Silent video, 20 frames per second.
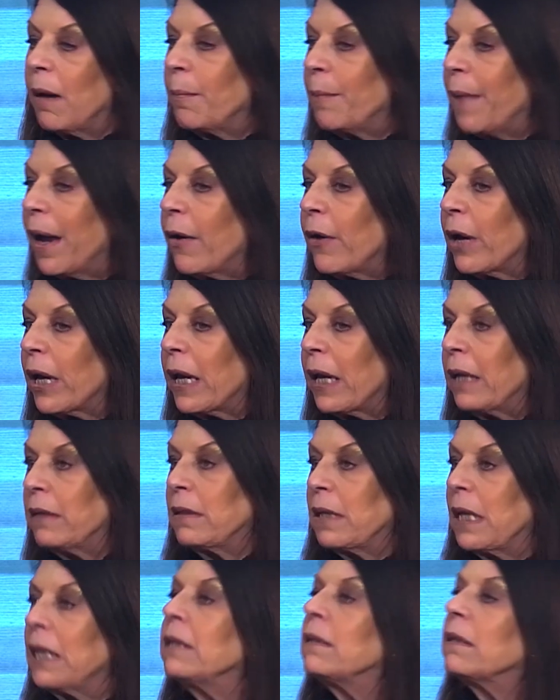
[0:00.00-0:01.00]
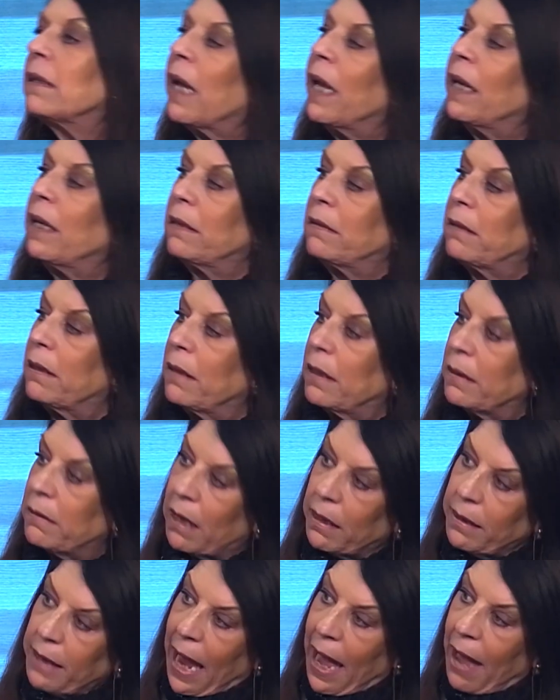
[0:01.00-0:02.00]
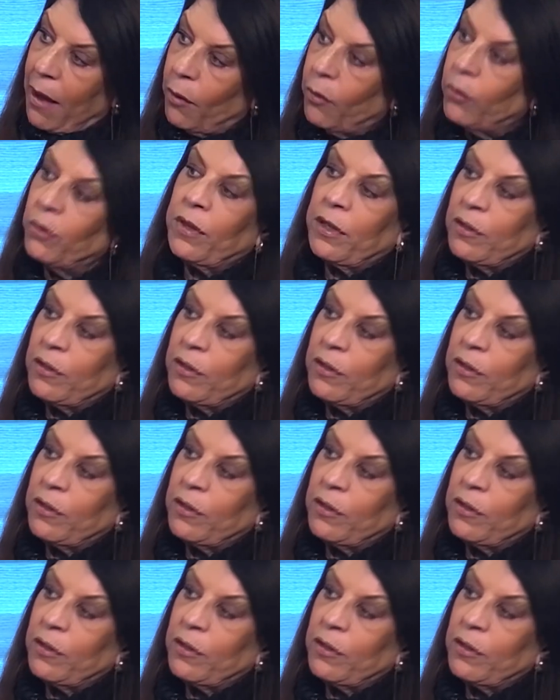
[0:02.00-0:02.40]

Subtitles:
Americans indicated to Netanyahu,